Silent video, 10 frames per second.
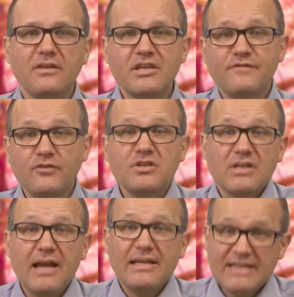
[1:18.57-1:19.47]
This fund
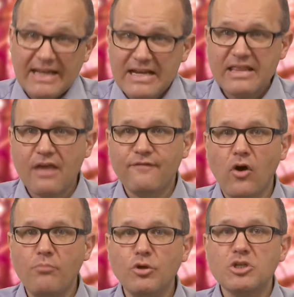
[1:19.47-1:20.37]
style is clearly
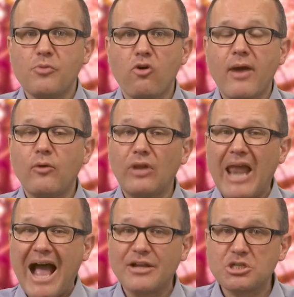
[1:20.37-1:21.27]
therefore much more about
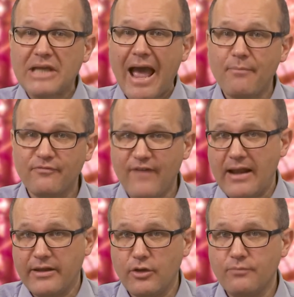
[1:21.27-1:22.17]
large cap
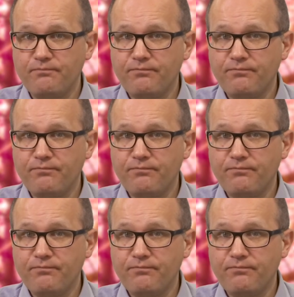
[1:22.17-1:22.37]
value.